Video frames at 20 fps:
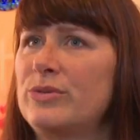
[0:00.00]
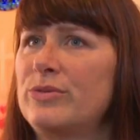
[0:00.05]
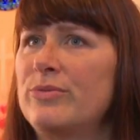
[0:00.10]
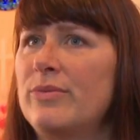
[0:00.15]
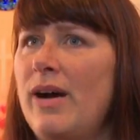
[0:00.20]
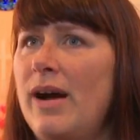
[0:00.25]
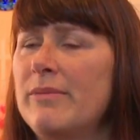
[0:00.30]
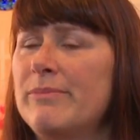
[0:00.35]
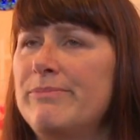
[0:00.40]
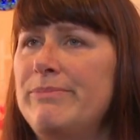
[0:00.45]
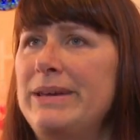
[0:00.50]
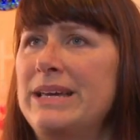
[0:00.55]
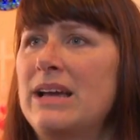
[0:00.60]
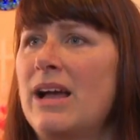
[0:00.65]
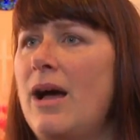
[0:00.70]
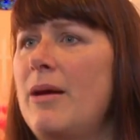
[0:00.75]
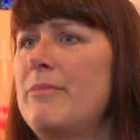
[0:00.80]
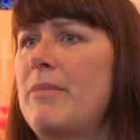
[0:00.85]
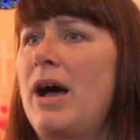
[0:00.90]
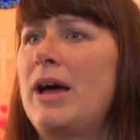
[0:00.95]
of
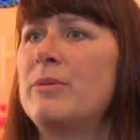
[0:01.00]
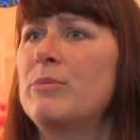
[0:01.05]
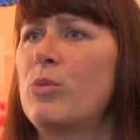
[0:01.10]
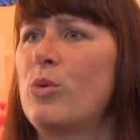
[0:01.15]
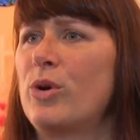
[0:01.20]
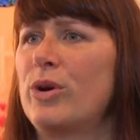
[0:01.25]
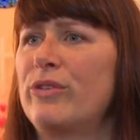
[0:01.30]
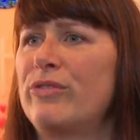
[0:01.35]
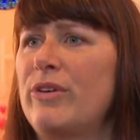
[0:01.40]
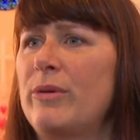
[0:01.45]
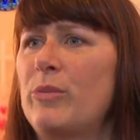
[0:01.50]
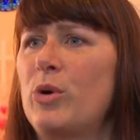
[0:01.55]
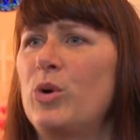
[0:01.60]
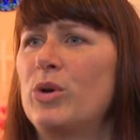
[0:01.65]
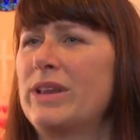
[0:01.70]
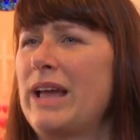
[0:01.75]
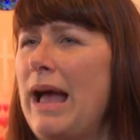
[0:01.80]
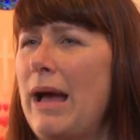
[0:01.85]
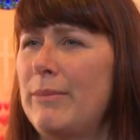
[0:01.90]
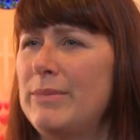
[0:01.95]
become unmoored from
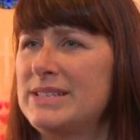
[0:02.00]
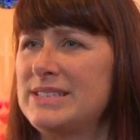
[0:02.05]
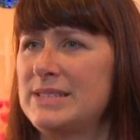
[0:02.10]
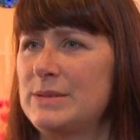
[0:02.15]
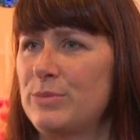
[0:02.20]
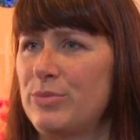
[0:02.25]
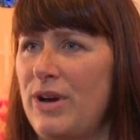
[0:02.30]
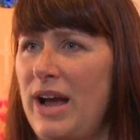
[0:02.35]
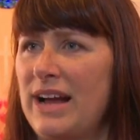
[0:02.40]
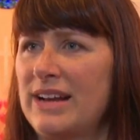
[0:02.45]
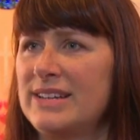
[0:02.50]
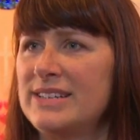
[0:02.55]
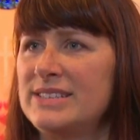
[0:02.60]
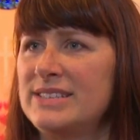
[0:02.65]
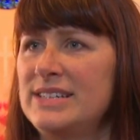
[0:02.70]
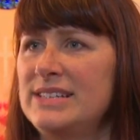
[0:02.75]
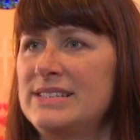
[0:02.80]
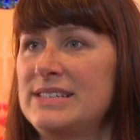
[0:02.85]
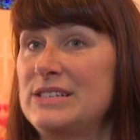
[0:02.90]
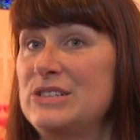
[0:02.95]
old habits and
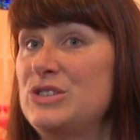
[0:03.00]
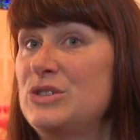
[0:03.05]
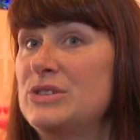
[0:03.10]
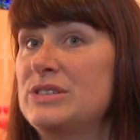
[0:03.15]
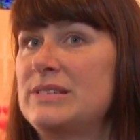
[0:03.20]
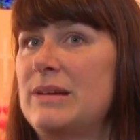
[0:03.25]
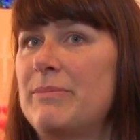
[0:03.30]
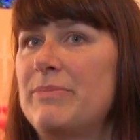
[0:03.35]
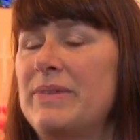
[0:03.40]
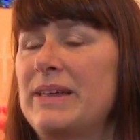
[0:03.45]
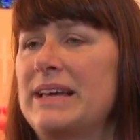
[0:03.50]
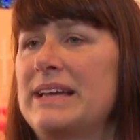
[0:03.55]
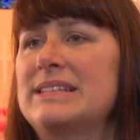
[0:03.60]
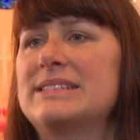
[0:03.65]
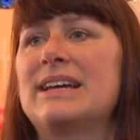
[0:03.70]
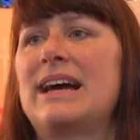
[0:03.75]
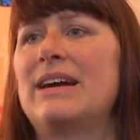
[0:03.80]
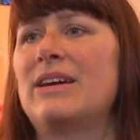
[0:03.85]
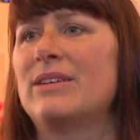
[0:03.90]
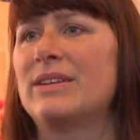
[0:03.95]
practices and do something
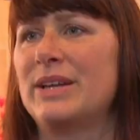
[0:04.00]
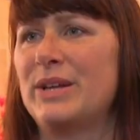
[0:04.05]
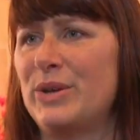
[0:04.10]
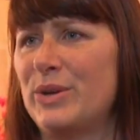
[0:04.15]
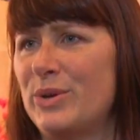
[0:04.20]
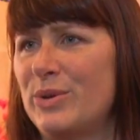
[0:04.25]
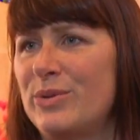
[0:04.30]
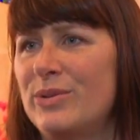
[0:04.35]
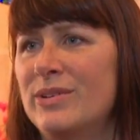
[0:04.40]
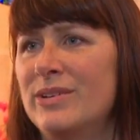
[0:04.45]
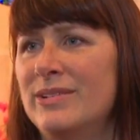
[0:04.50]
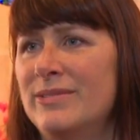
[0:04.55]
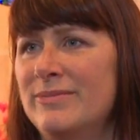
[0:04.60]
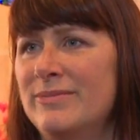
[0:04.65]
entirely new.